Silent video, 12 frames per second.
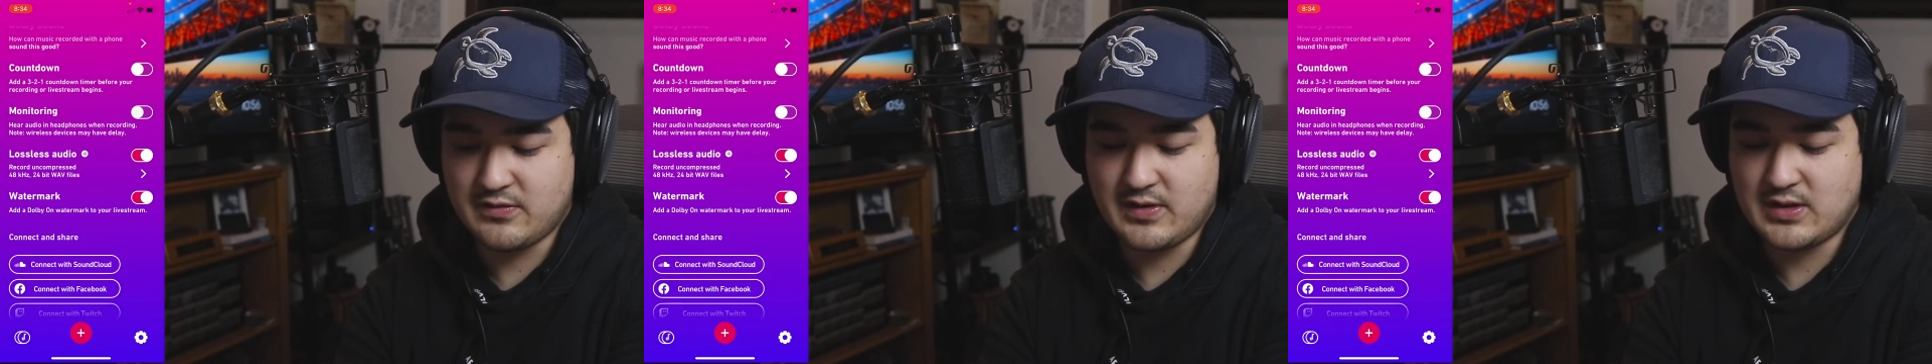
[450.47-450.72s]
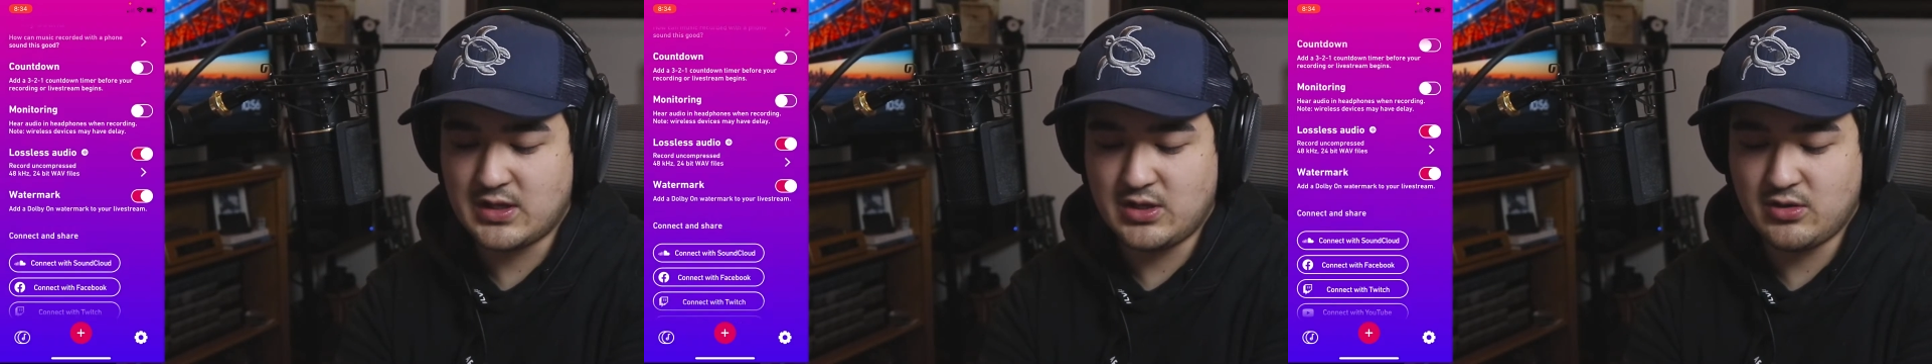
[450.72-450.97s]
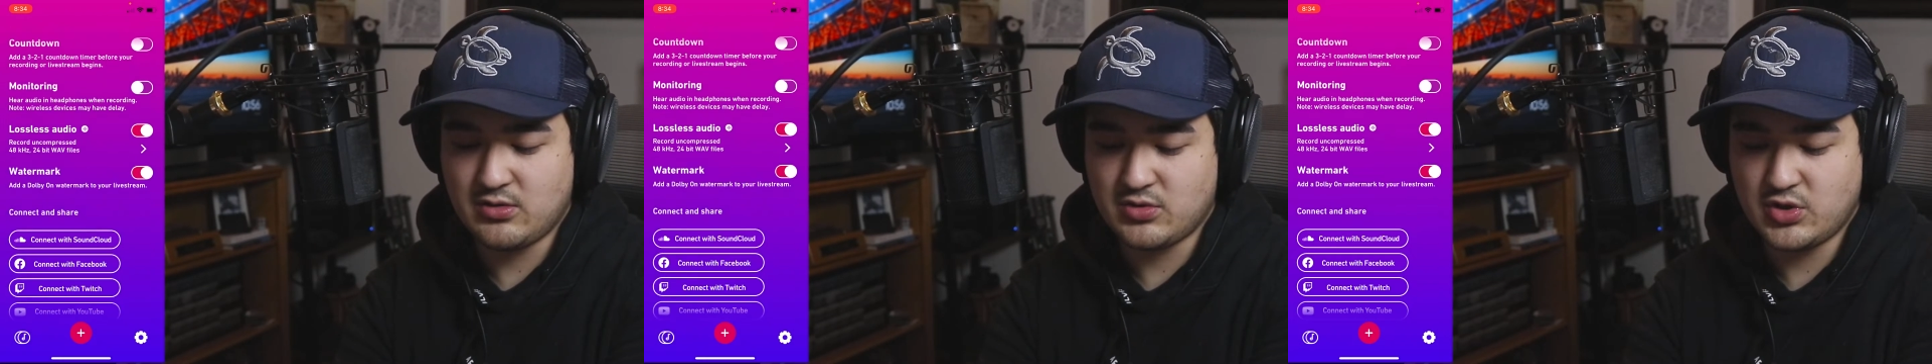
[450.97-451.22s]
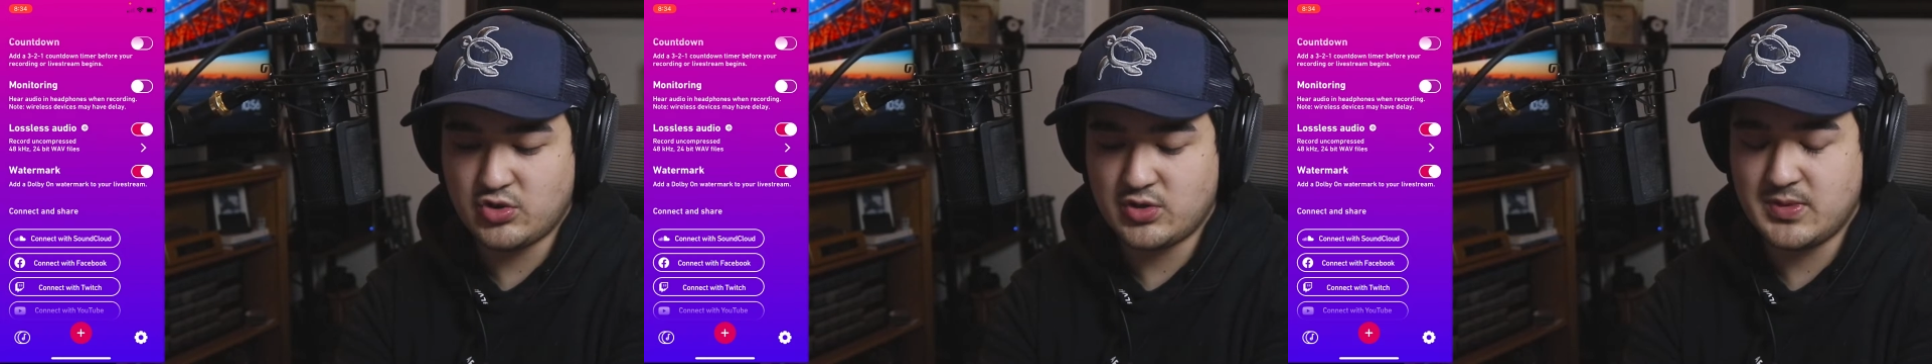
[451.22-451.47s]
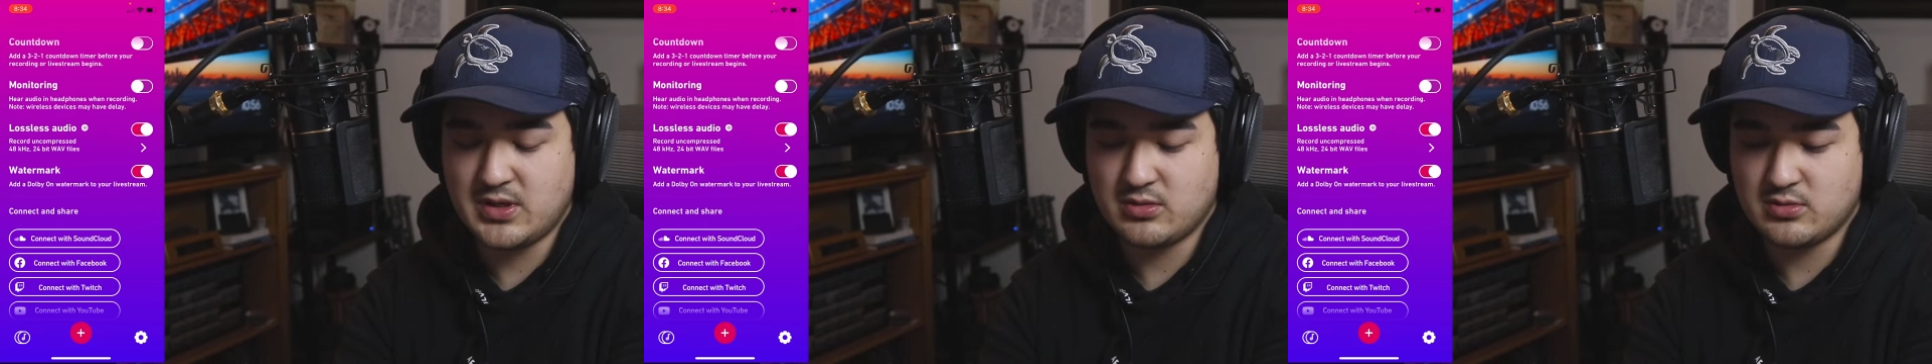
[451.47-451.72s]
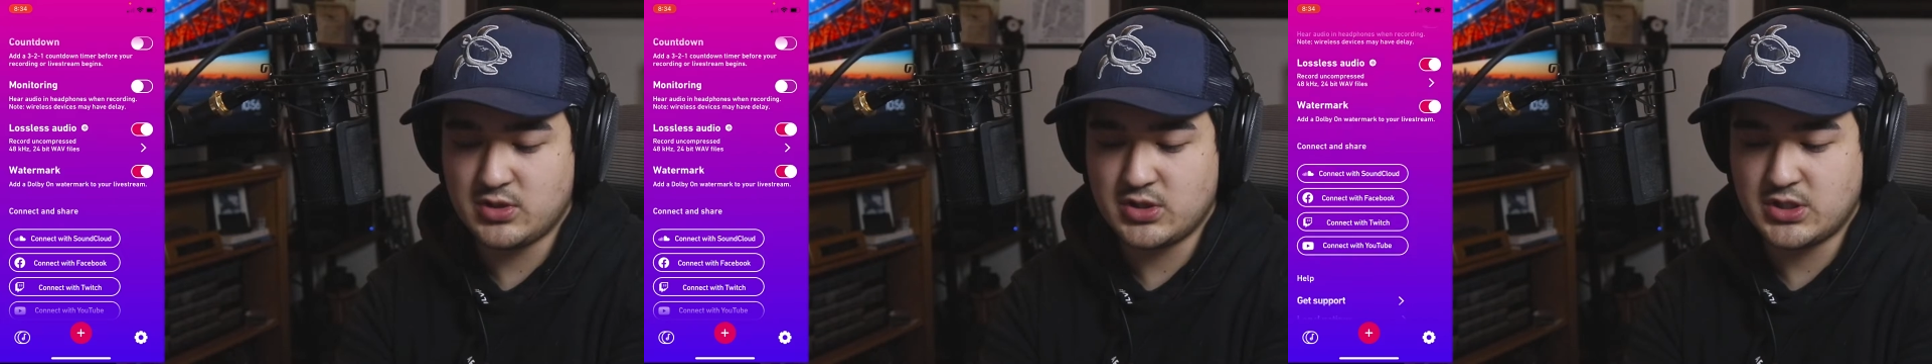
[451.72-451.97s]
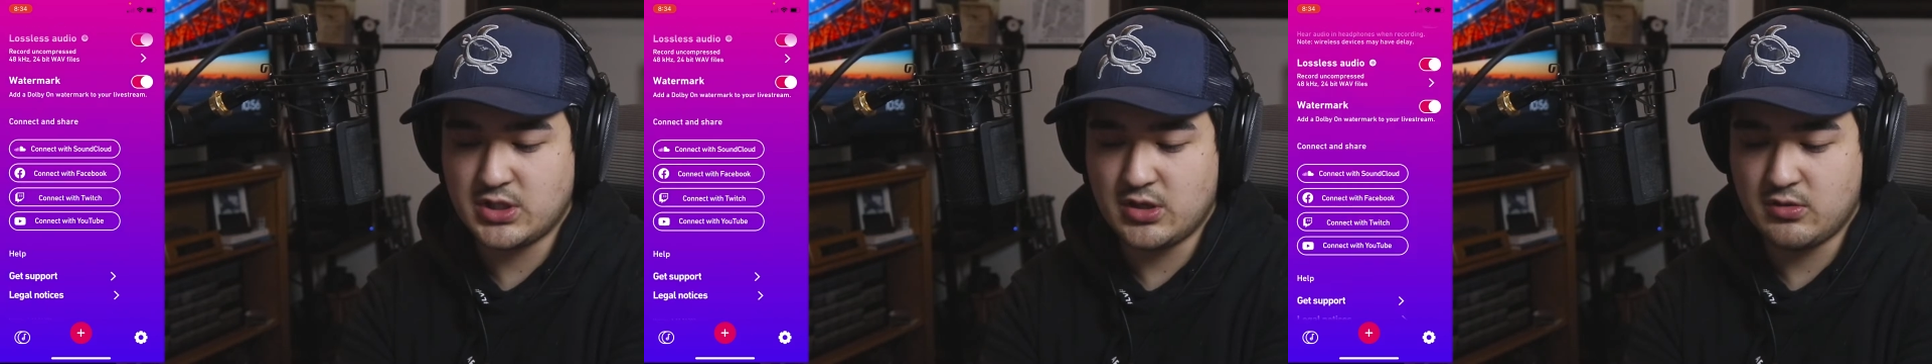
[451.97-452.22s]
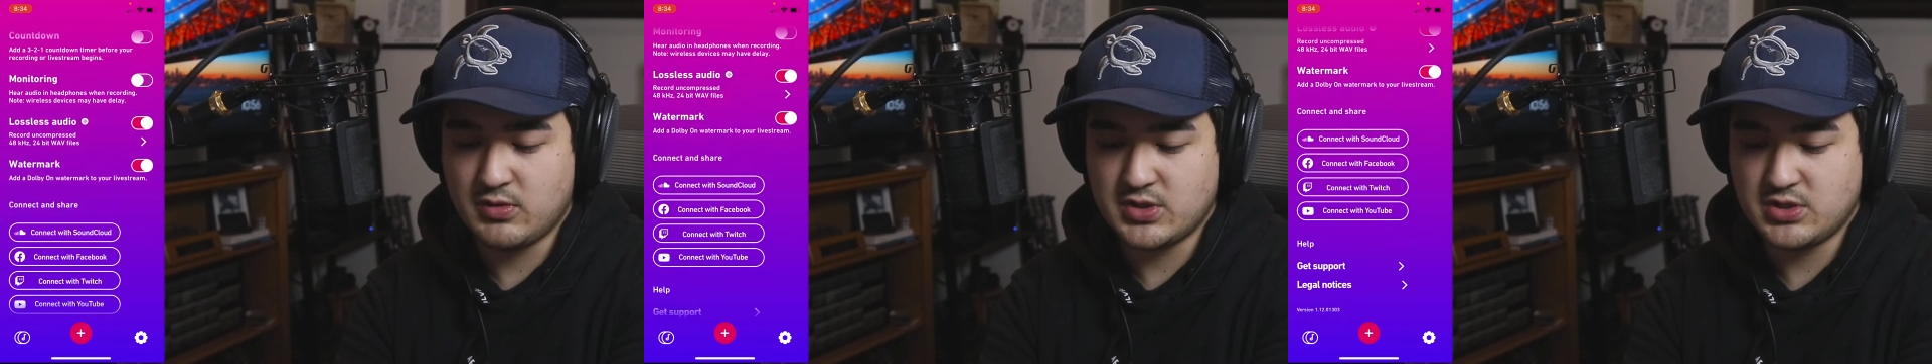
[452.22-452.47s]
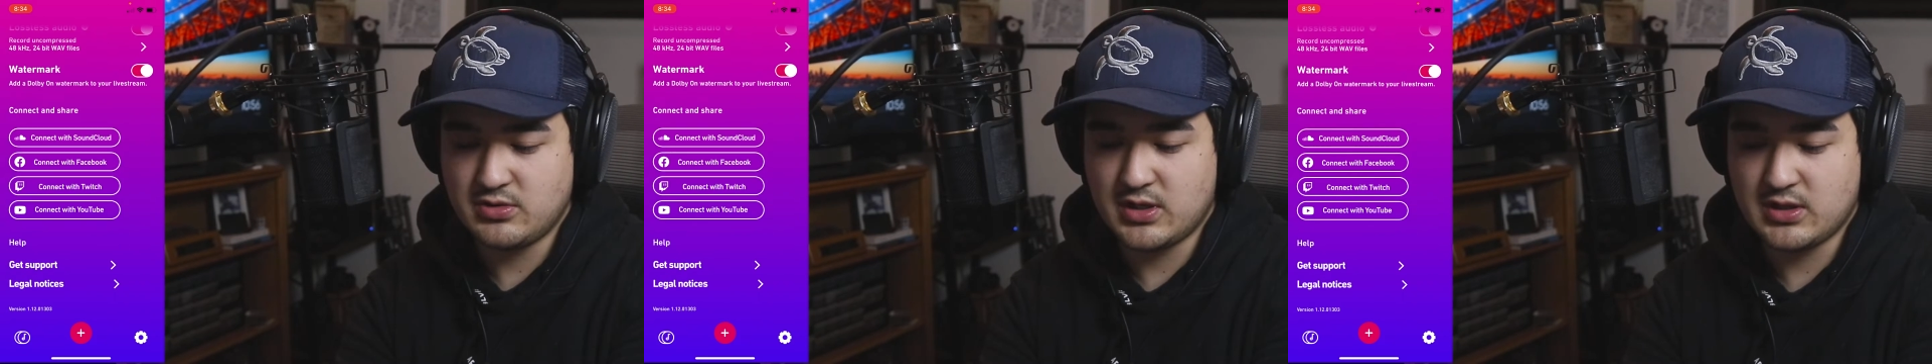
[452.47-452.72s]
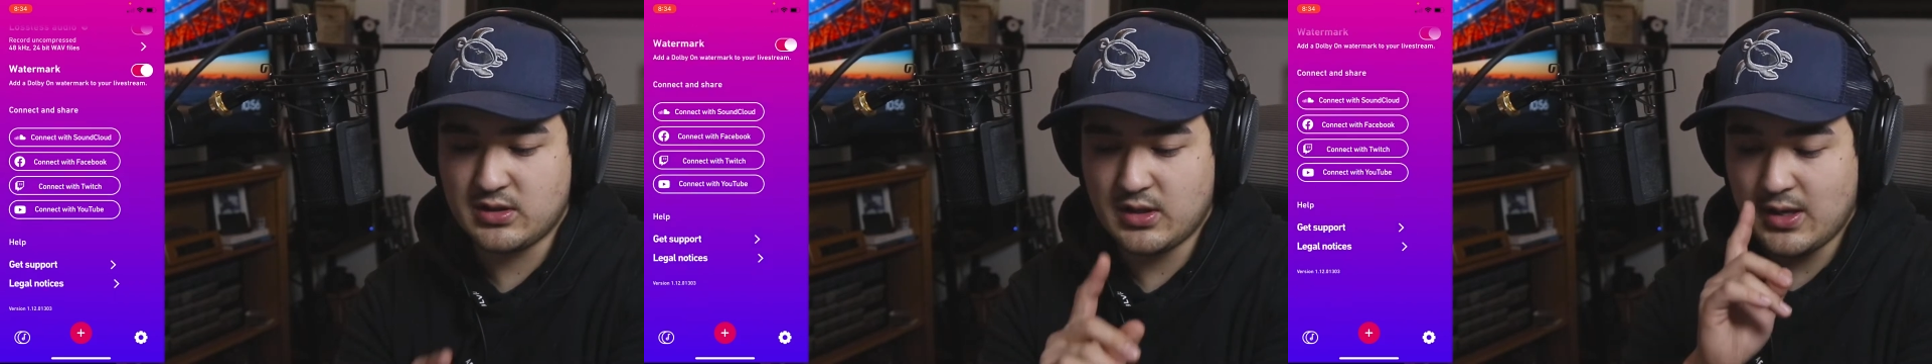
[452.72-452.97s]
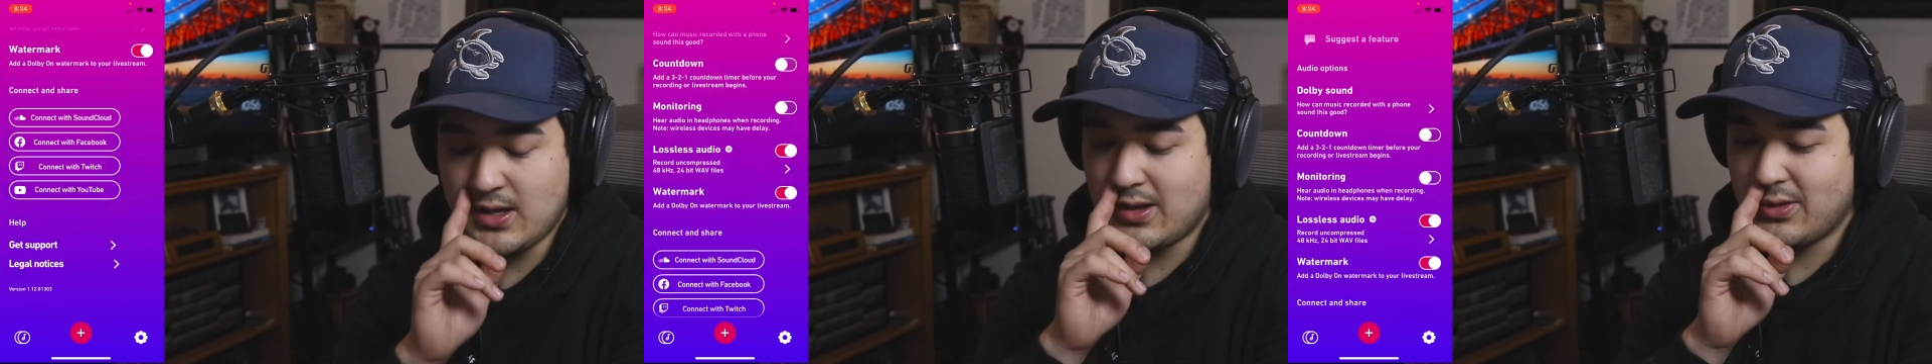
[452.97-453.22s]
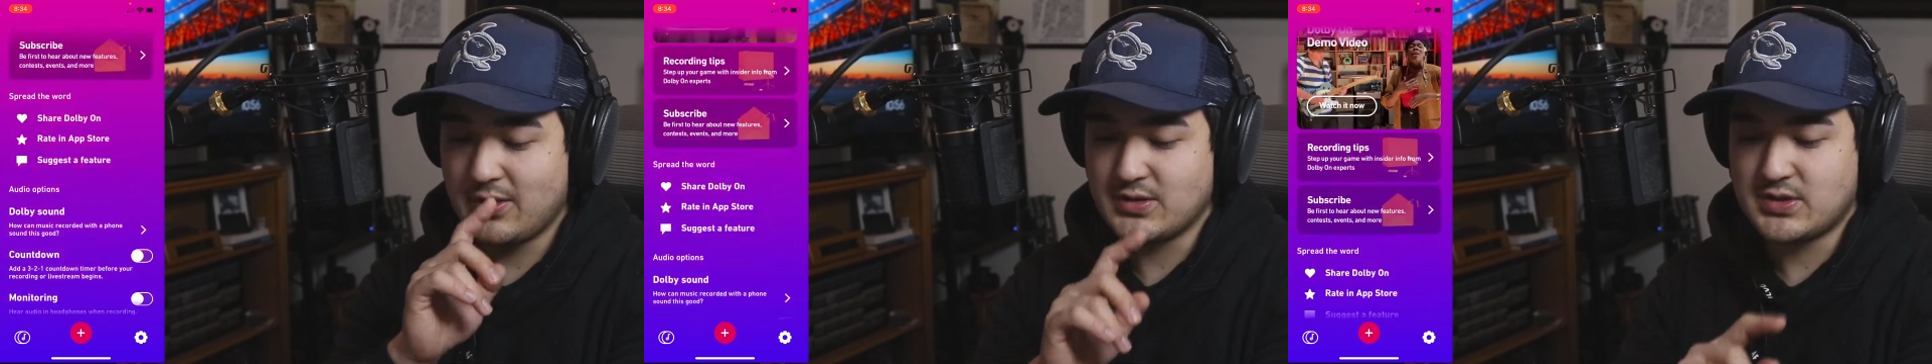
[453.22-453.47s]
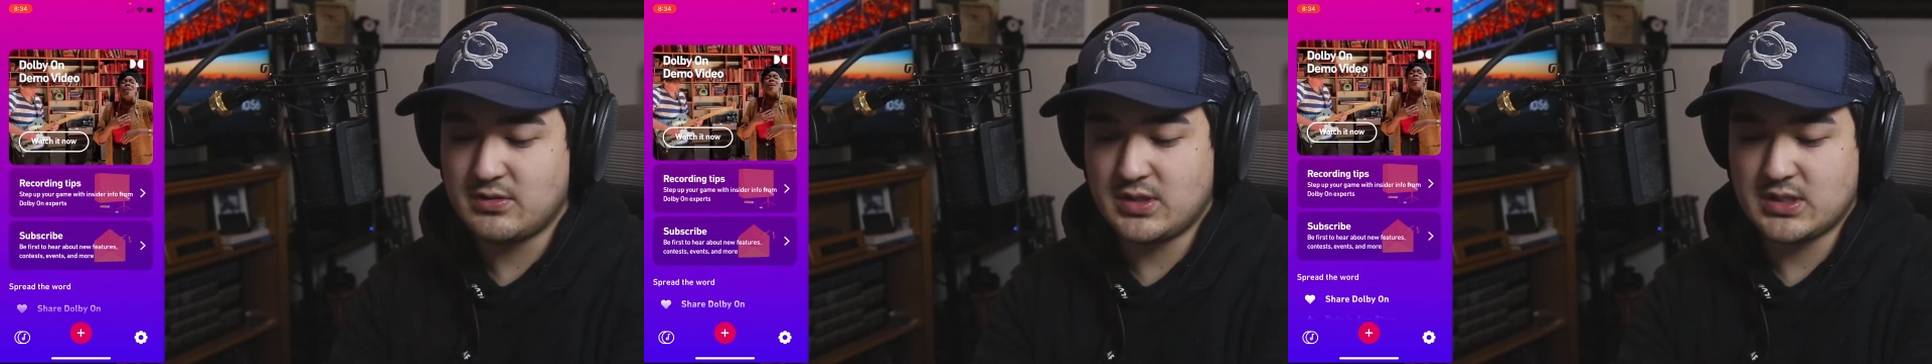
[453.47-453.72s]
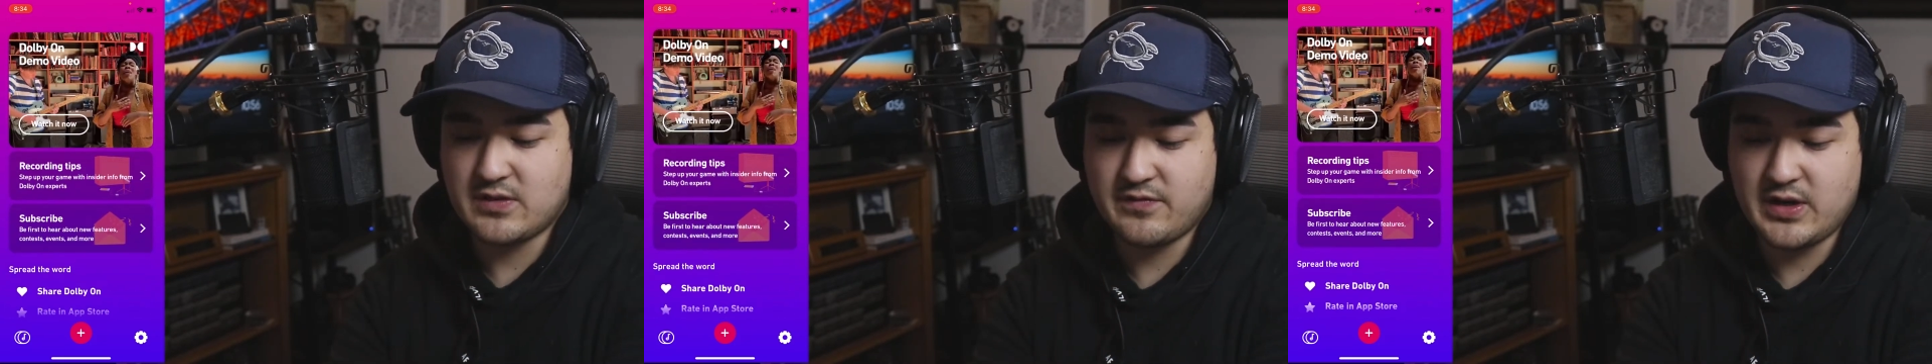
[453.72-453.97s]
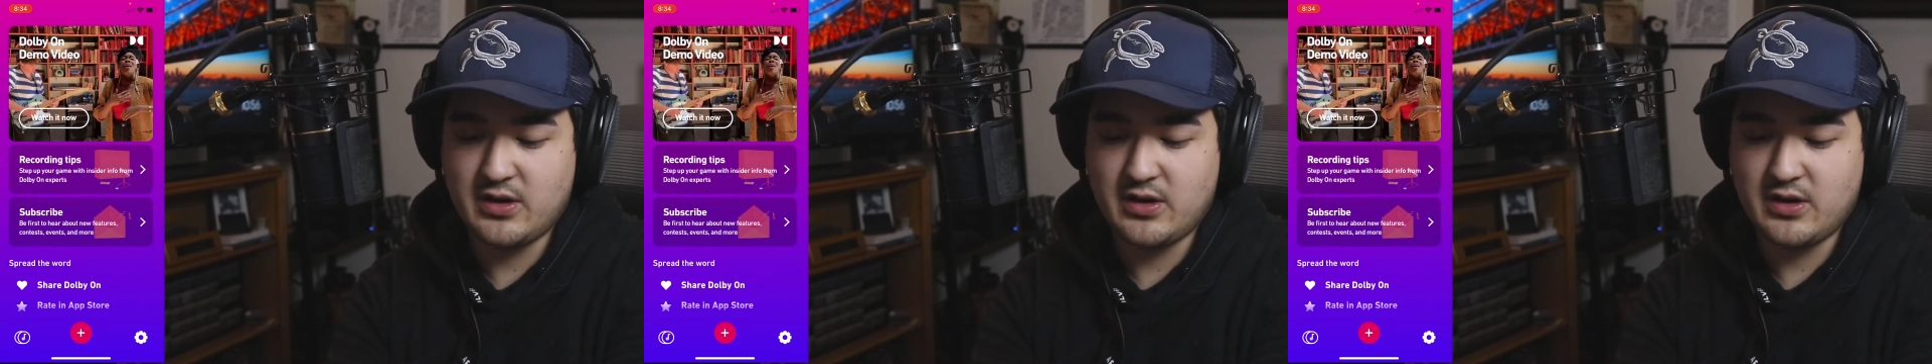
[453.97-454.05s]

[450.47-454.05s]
and then you should be good to go once you got those two things figured